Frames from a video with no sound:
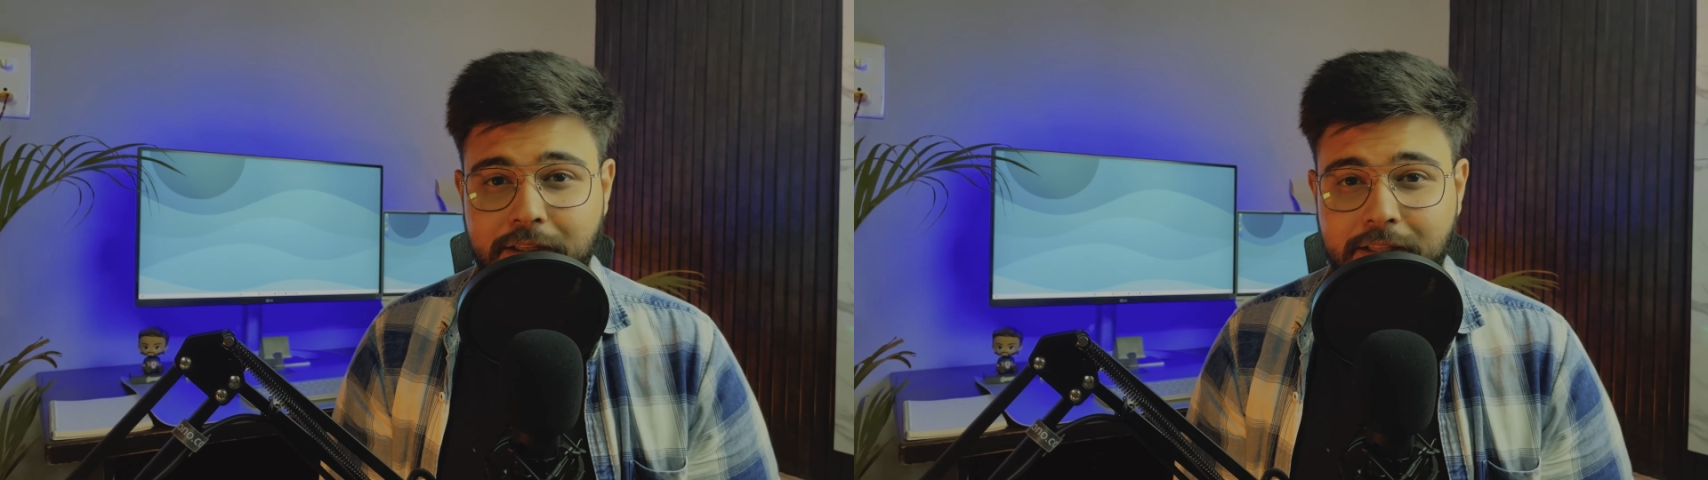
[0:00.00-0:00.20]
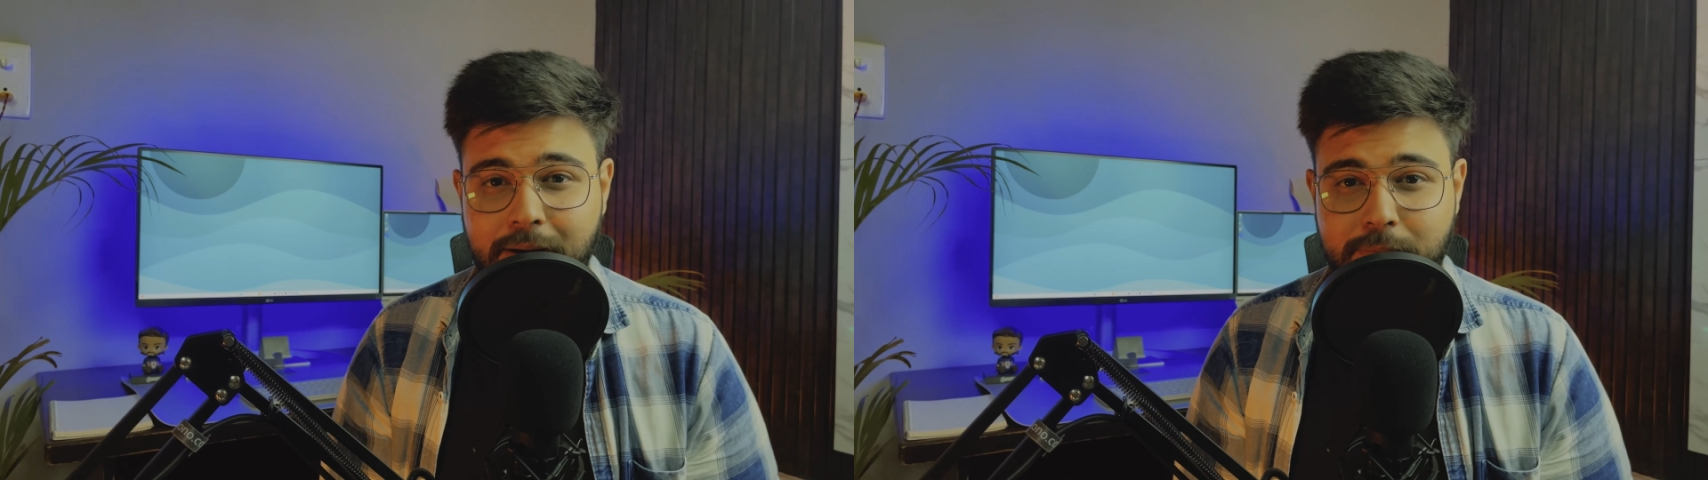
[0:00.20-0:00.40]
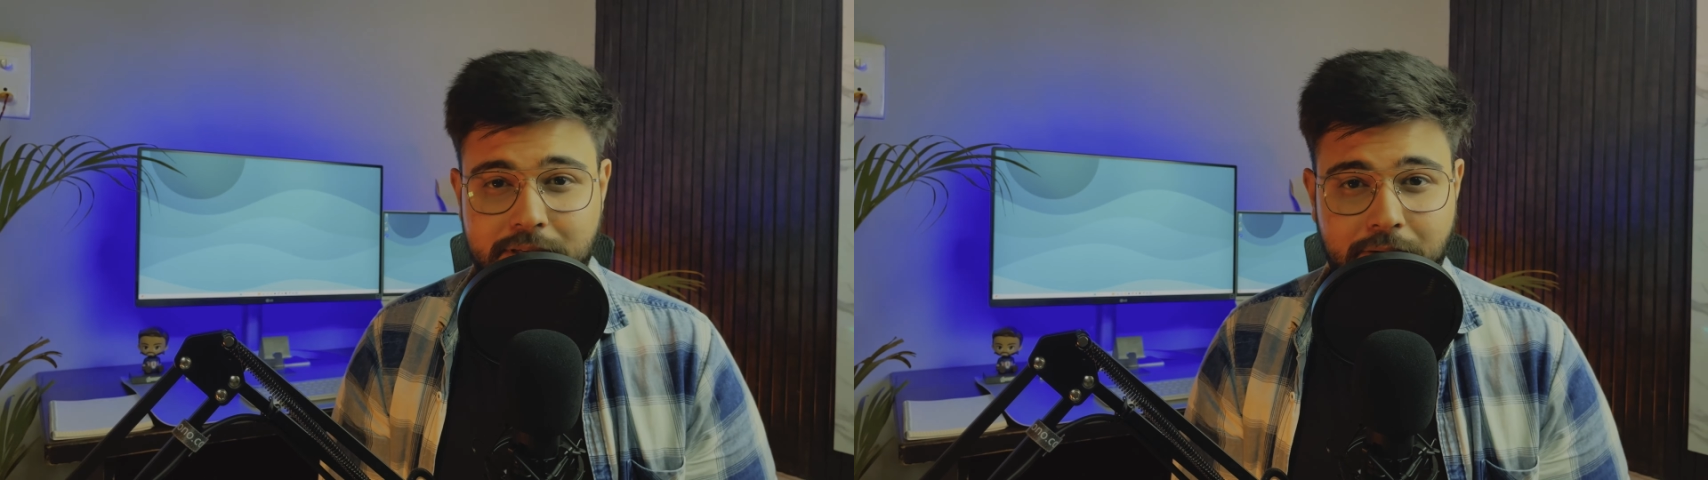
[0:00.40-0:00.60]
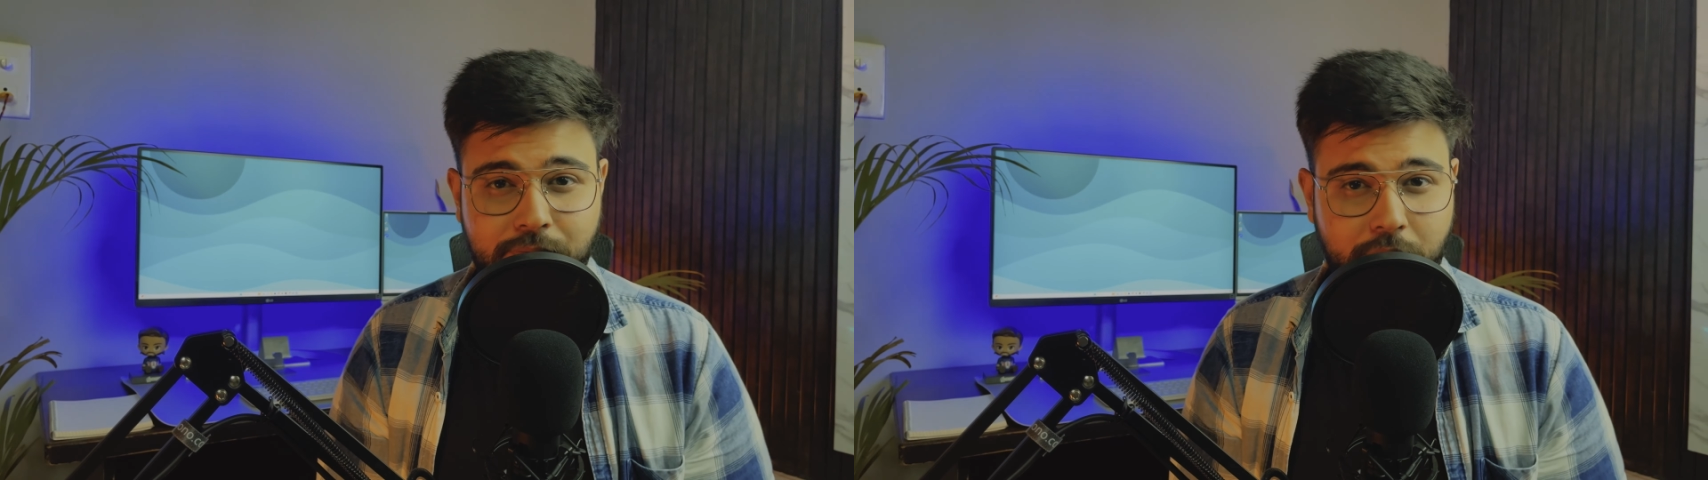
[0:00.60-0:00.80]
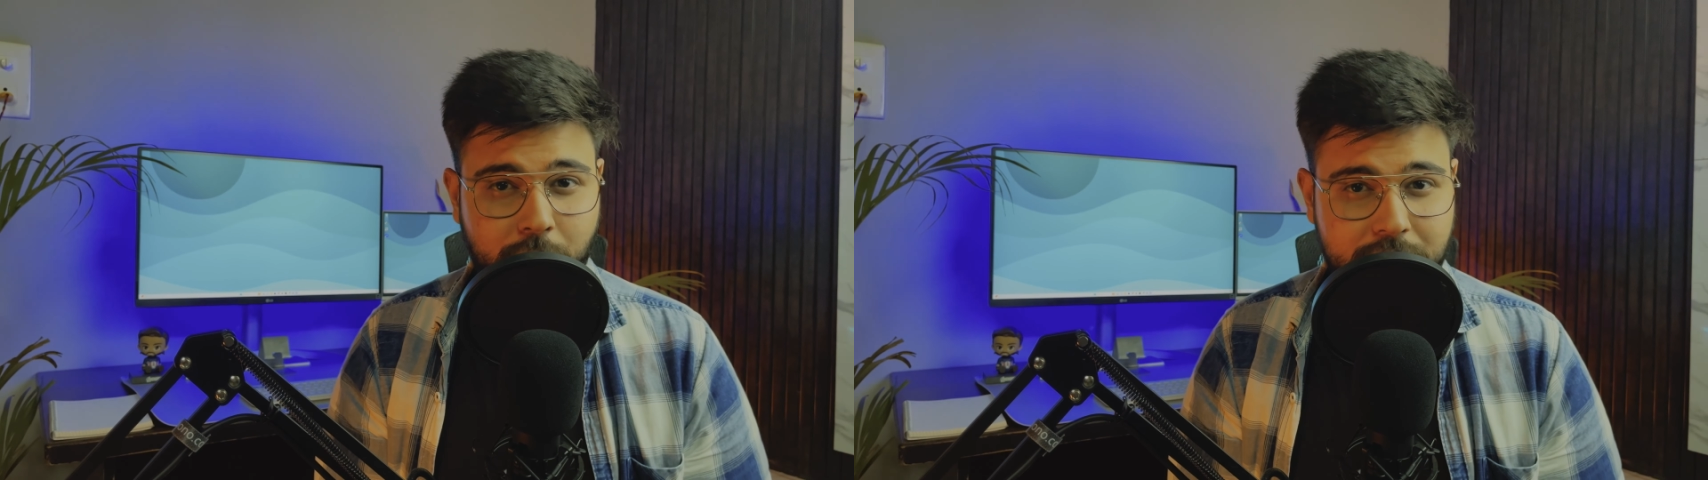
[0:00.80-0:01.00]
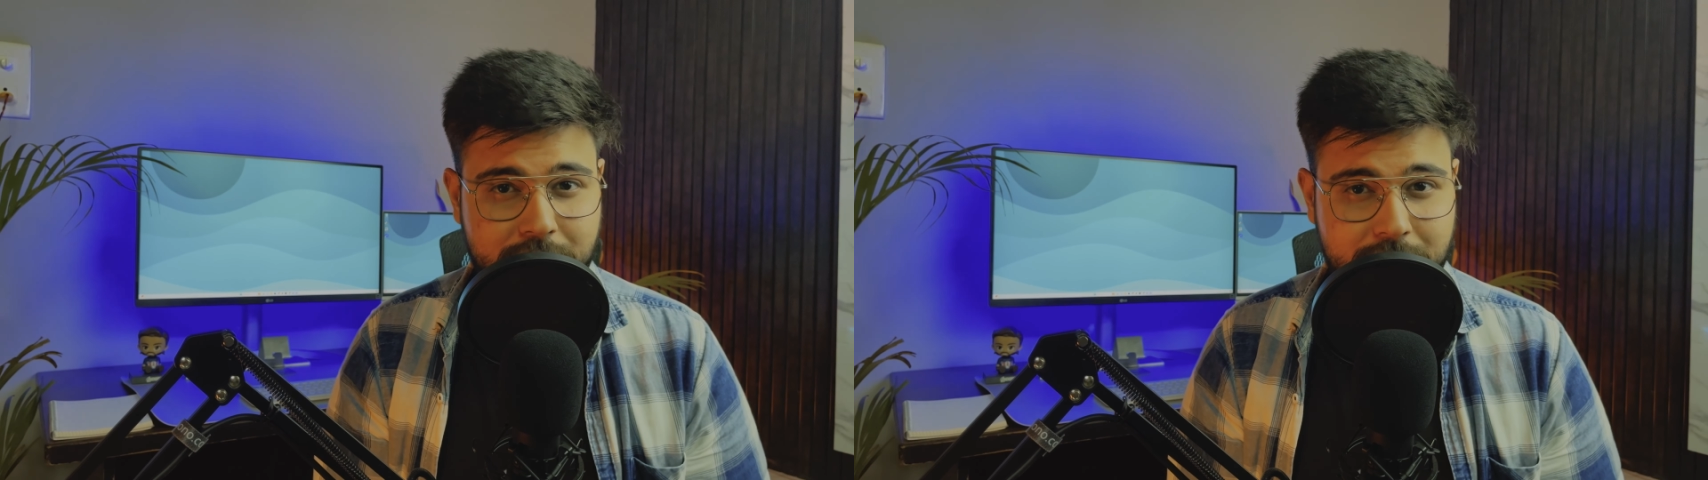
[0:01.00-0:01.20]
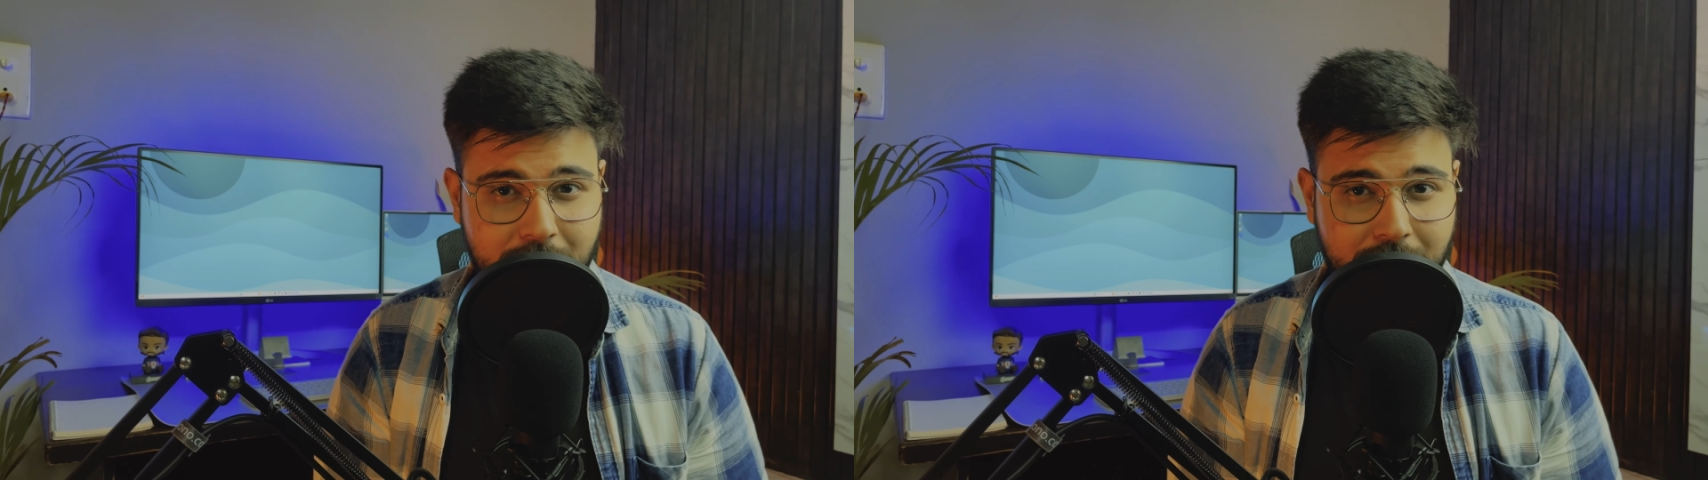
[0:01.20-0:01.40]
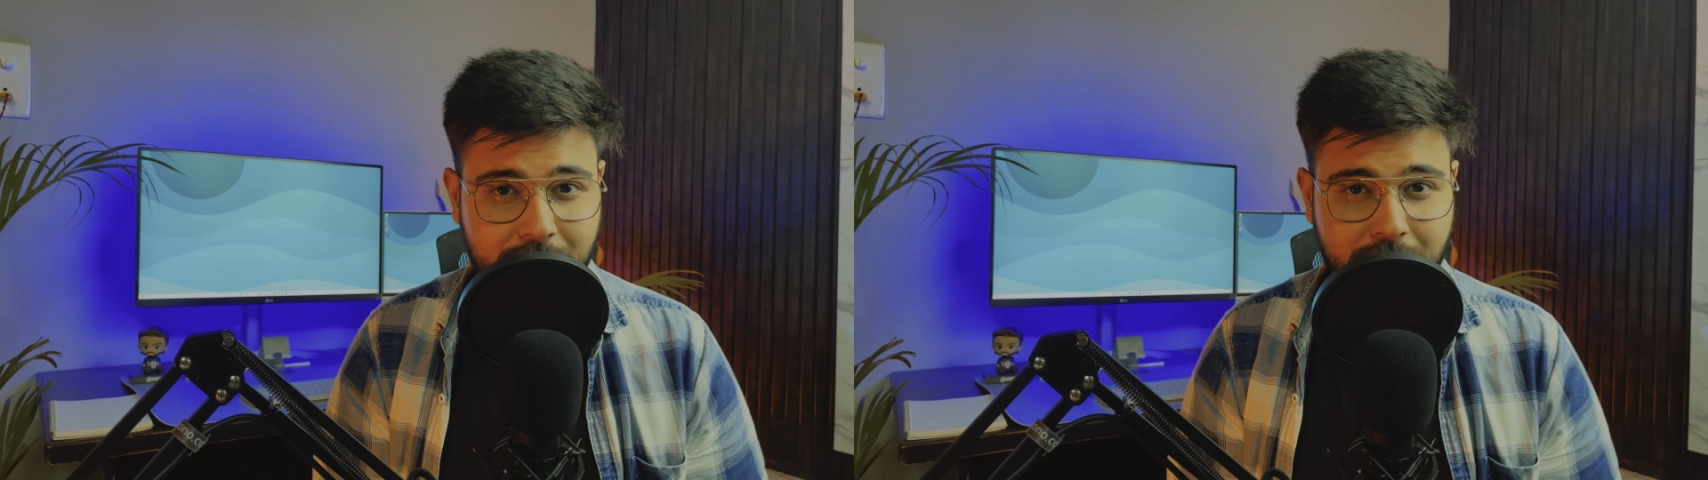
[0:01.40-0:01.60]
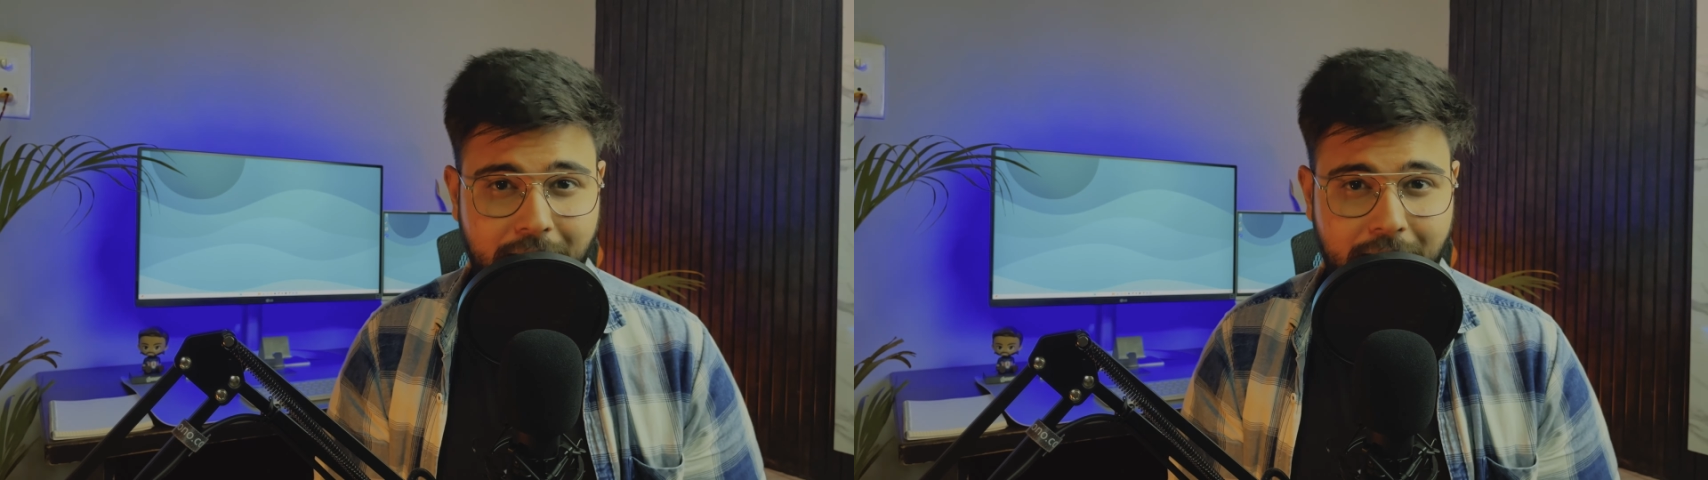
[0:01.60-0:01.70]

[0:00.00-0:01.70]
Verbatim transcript: I am a self-taught UX designer